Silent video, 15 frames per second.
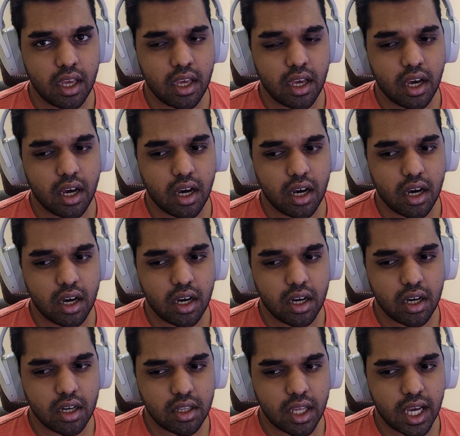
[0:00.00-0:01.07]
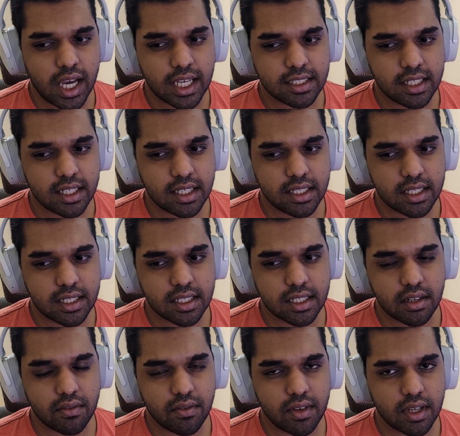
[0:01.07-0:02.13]
the assets and
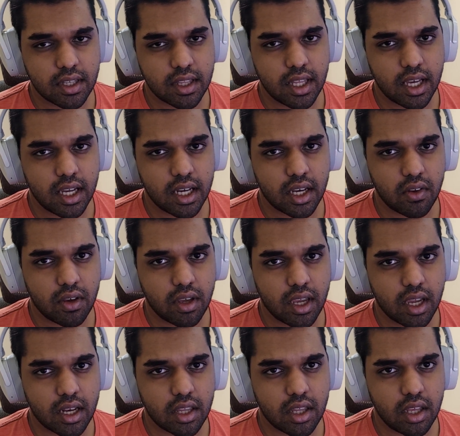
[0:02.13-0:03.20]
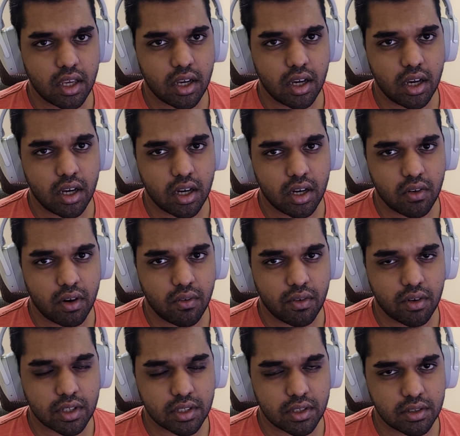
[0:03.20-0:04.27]
stuff like that. You get the
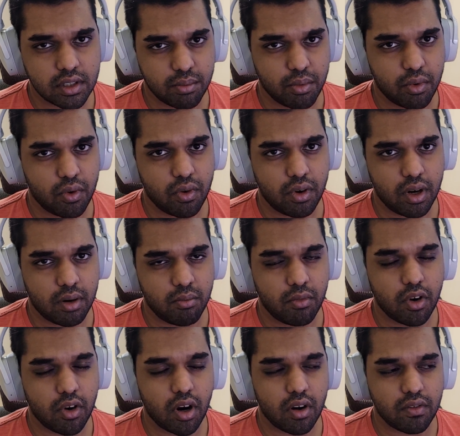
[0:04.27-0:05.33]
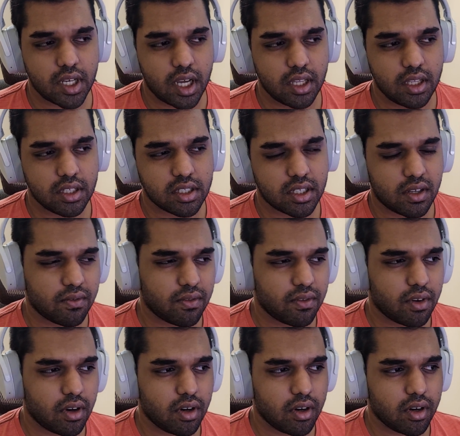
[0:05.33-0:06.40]
20% support and a lot of other stuff
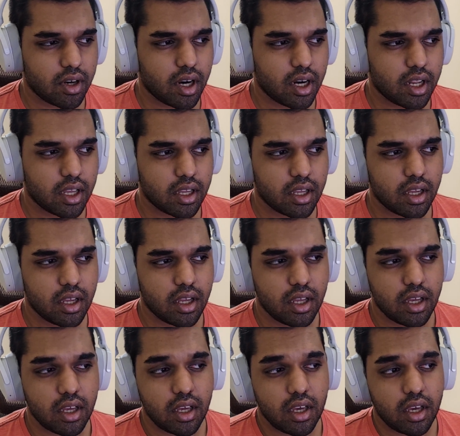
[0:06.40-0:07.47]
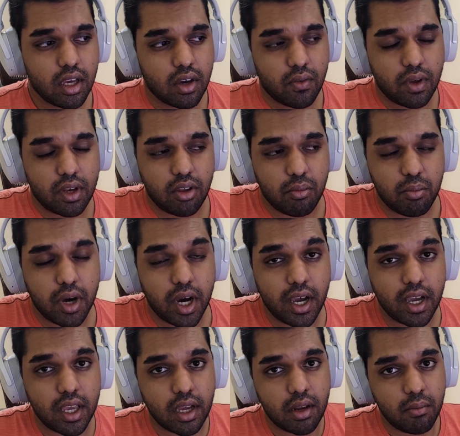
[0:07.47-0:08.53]
regarding when you buy
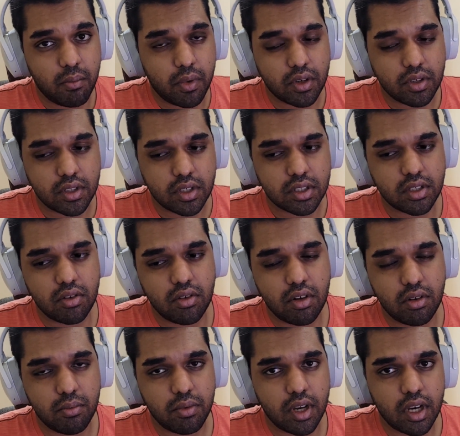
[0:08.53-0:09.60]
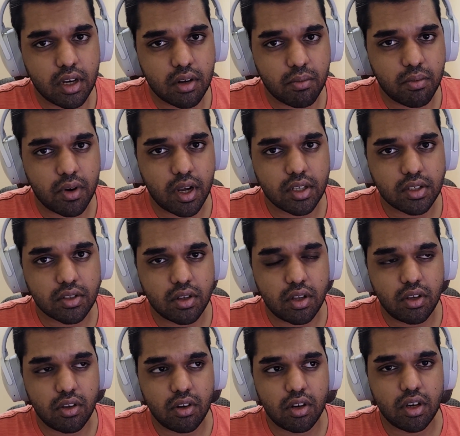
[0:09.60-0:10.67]
and purchase the Unity Enterprise or the
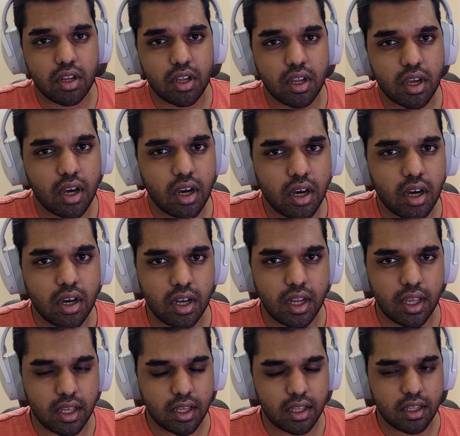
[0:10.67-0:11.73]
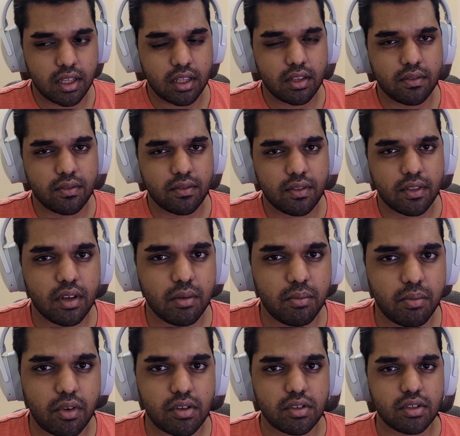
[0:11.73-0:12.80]
Unity, like the
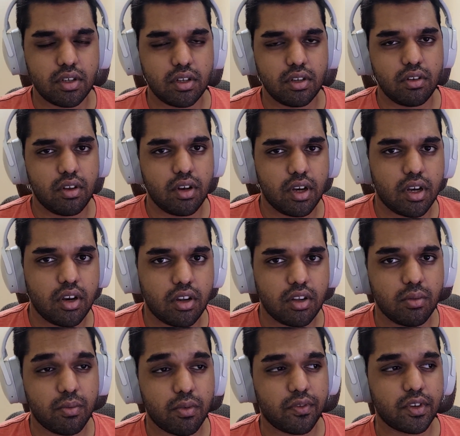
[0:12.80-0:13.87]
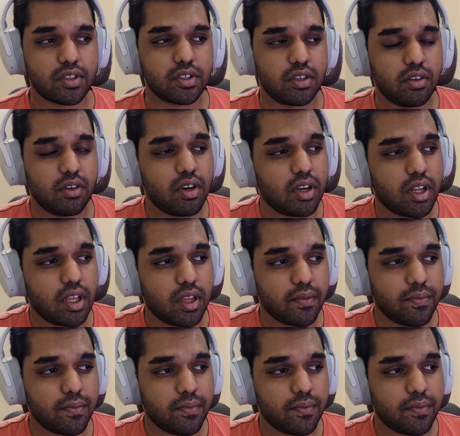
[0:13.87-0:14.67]
personal Unity or the professional Unity.